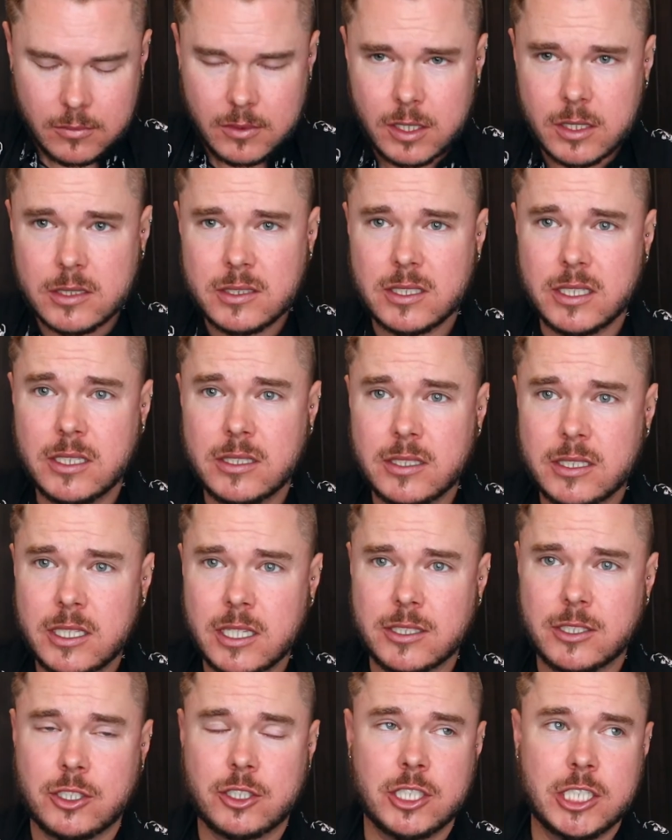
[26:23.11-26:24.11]
It's easy,
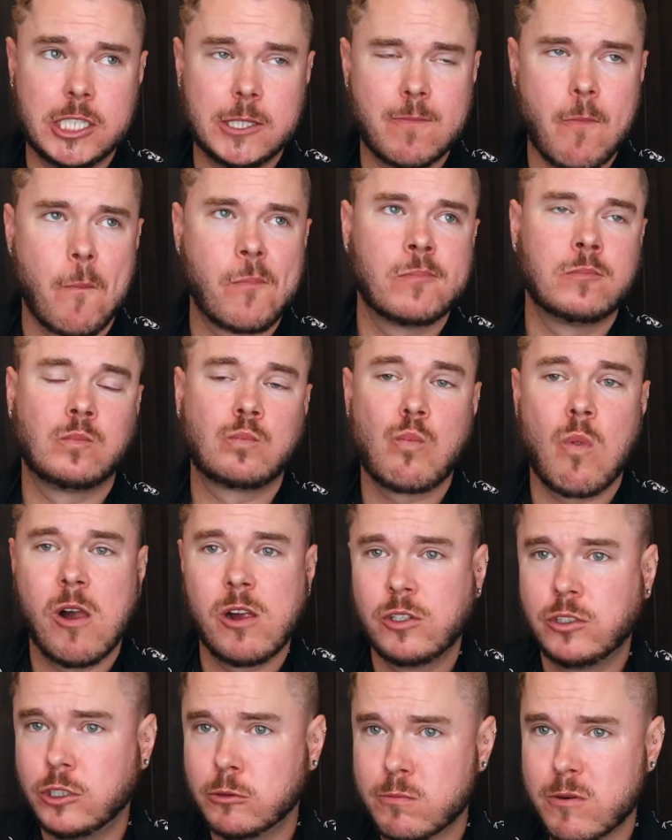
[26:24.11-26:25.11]
it's cheap,
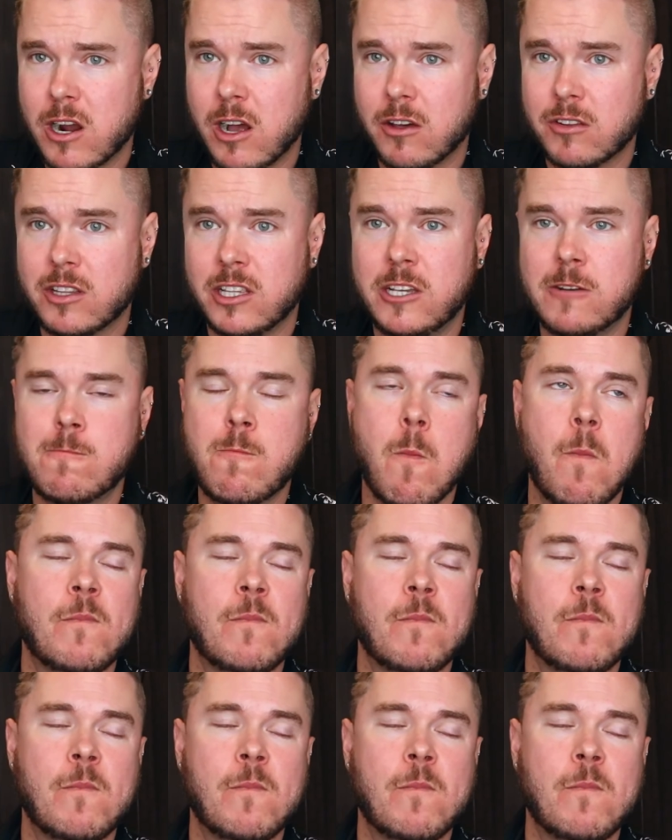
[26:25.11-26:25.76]
super healthy.